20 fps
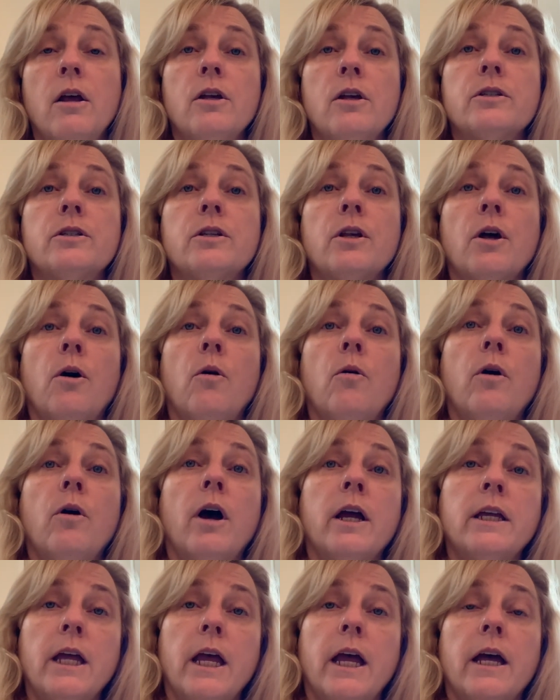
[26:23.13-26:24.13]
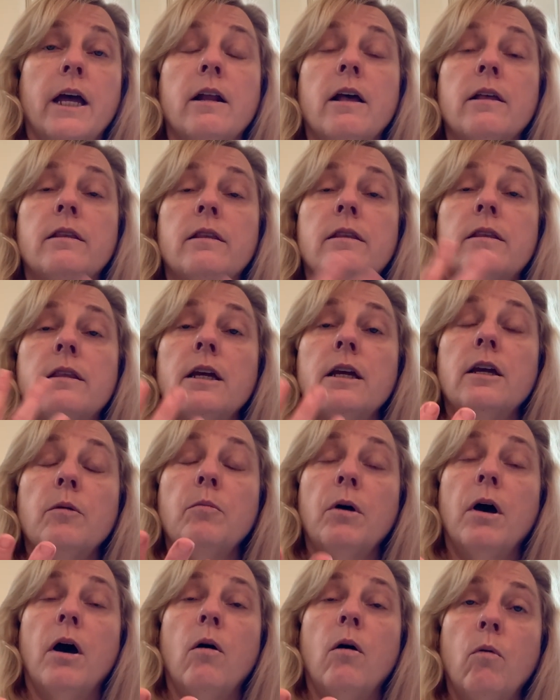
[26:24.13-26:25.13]
So again, think
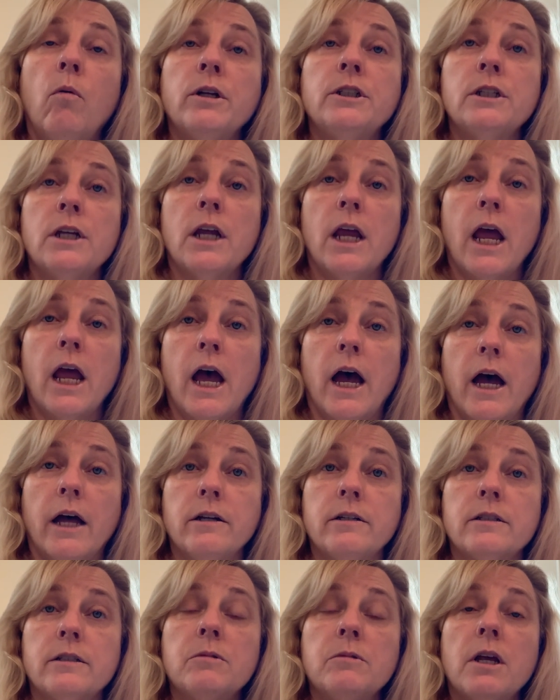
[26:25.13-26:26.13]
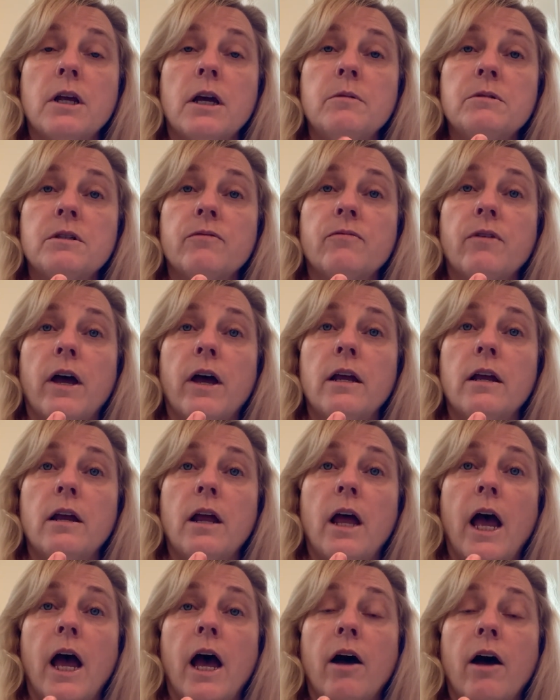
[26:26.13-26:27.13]
about what you add. Sometimes if I
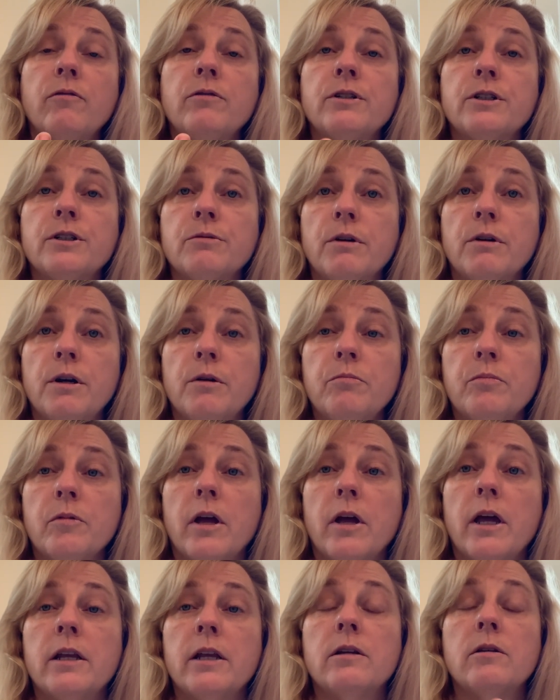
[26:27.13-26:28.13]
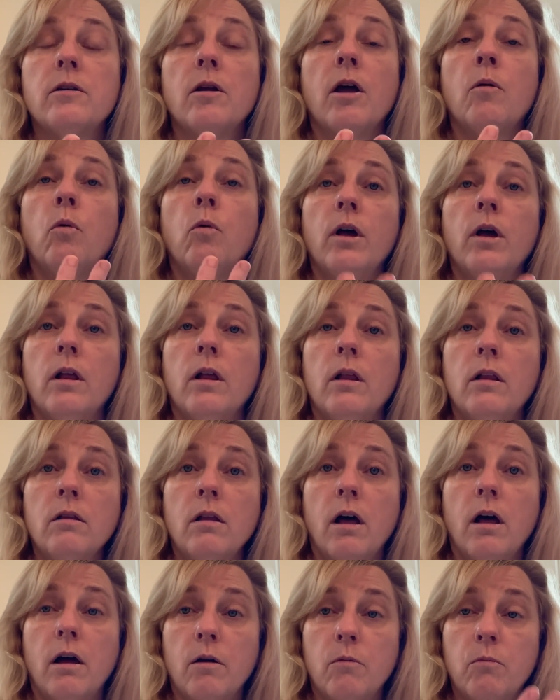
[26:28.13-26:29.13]
have shrimp, it, it
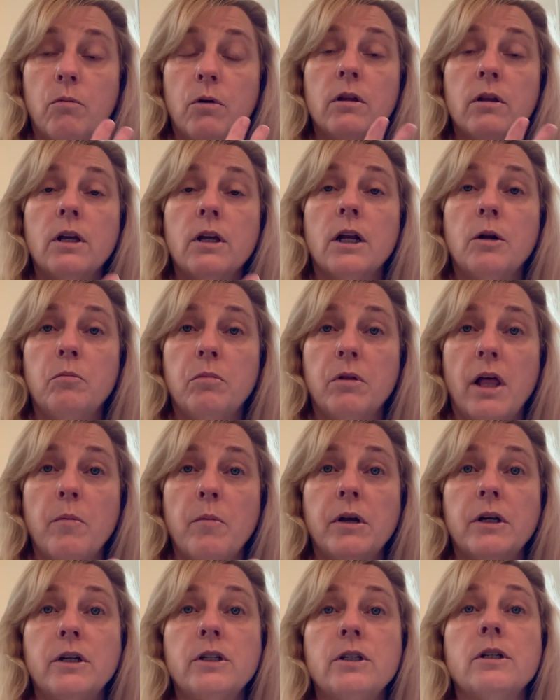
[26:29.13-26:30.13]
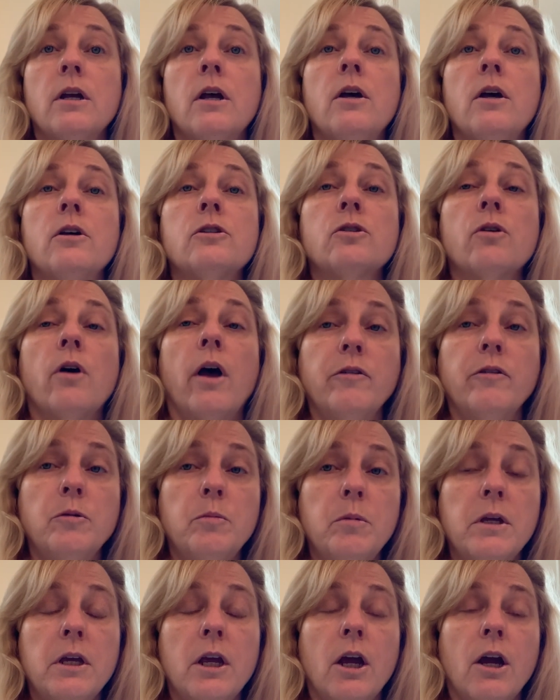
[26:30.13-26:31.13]
will I will get a blemish. So I have to
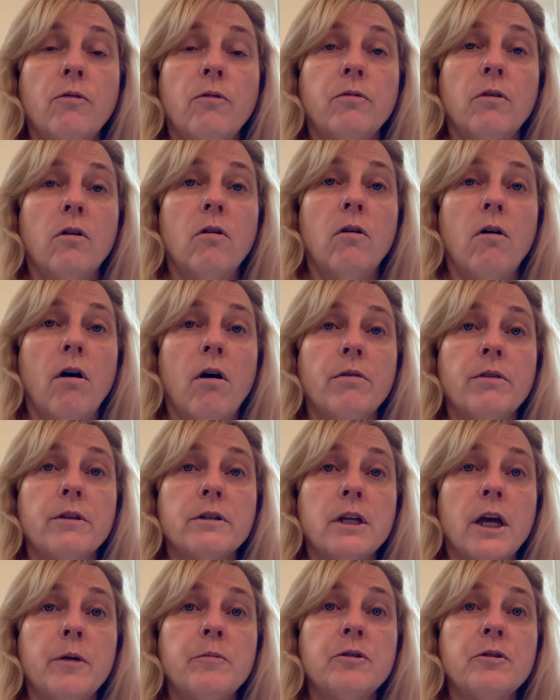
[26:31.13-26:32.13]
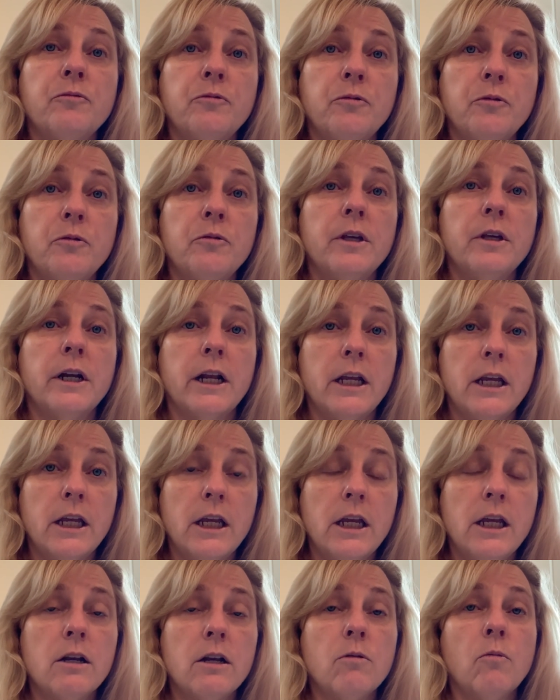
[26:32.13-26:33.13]
be careful on the types of food that I
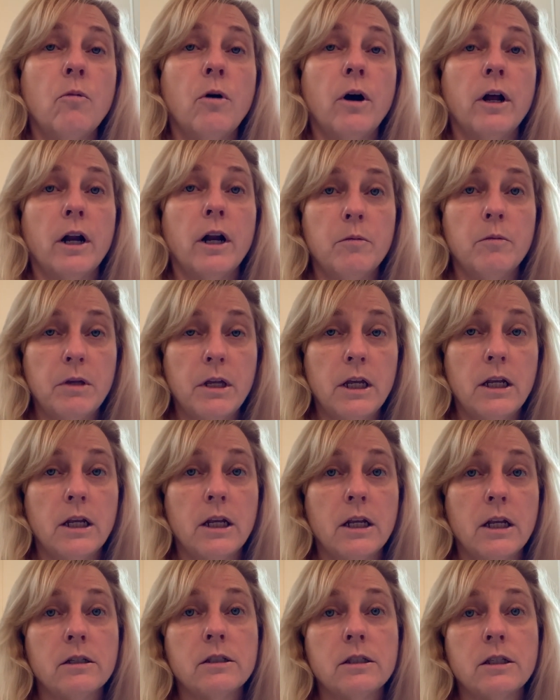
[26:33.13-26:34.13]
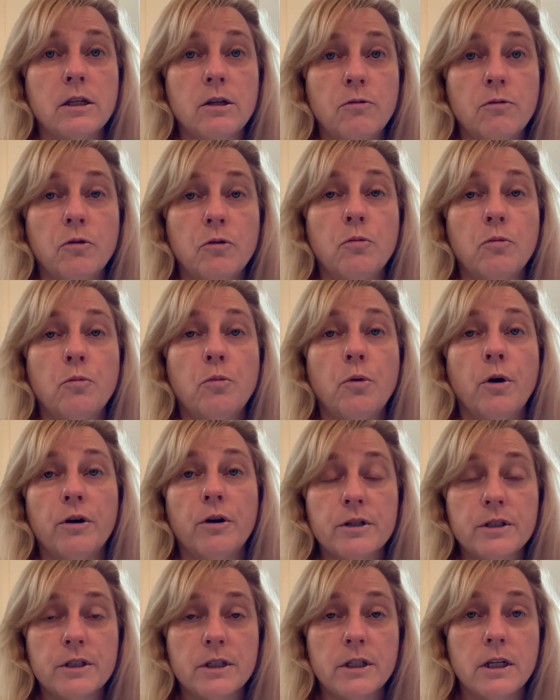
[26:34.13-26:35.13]
eat, what I'm eating, seafood,
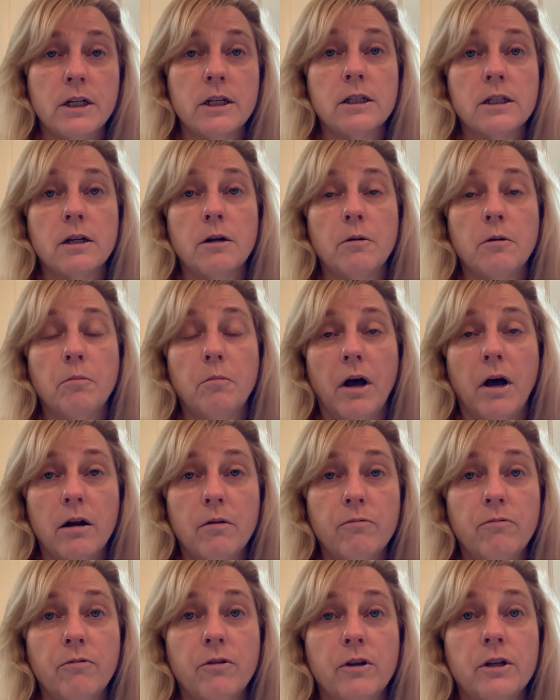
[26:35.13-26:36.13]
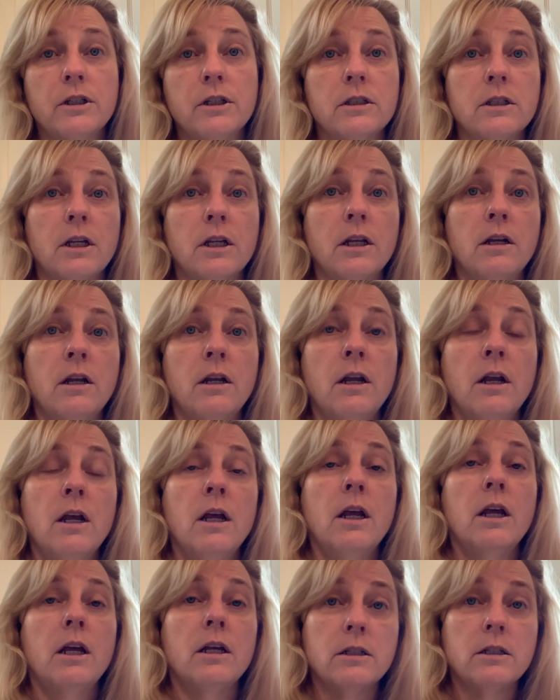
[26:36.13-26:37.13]
where is it? Is it a bottom fish? Is it
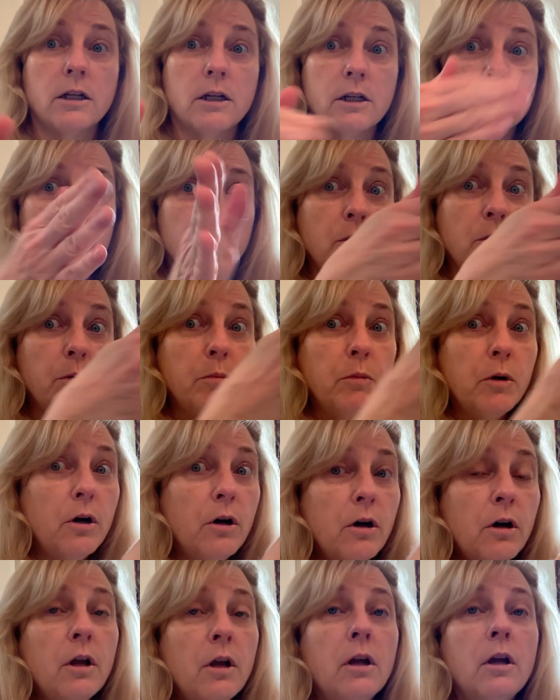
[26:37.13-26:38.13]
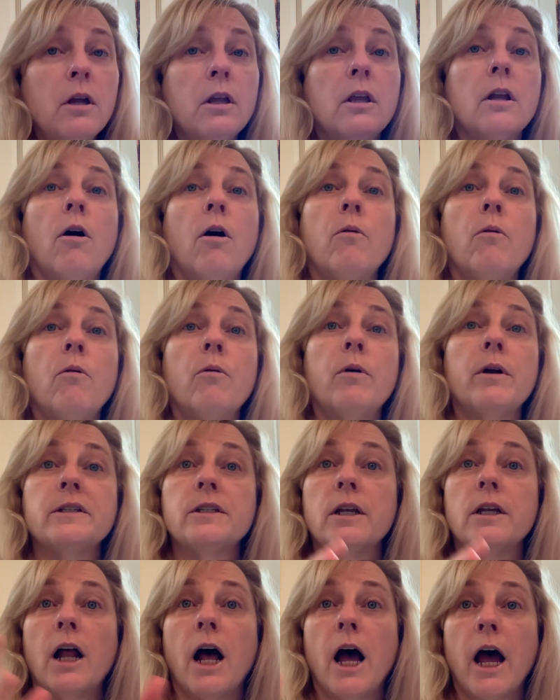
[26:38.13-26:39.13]
is it a swimmer? You know,
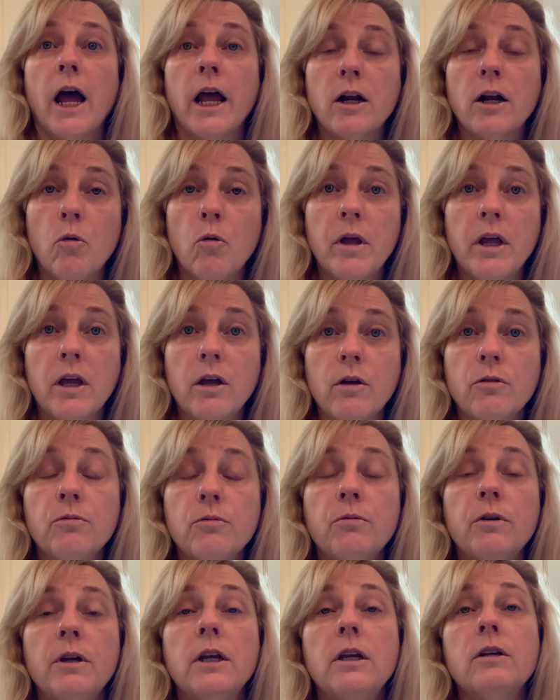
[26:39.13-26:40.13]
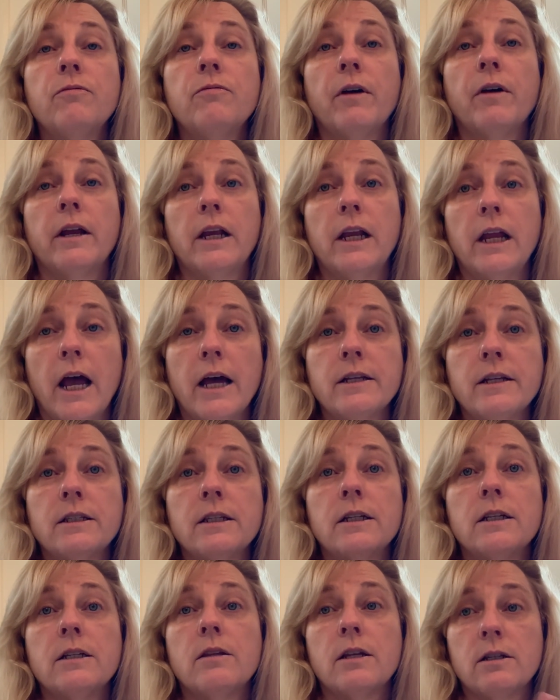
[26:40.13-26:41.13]
is it high in omega-3, fatty
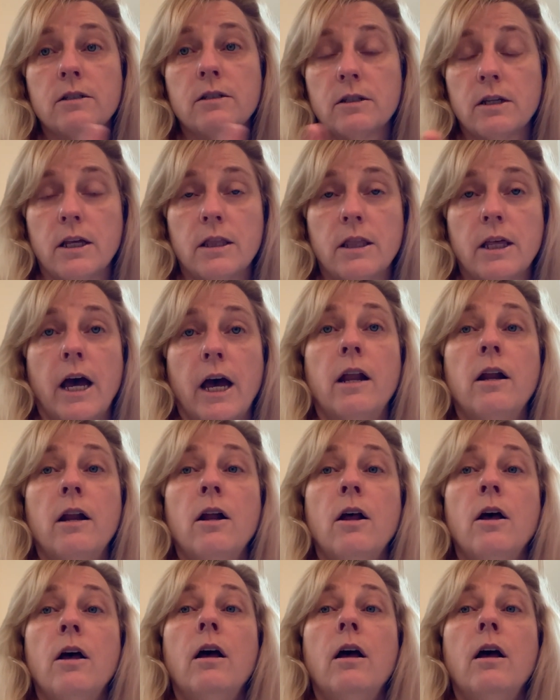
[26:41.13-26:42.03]
acids, things like that.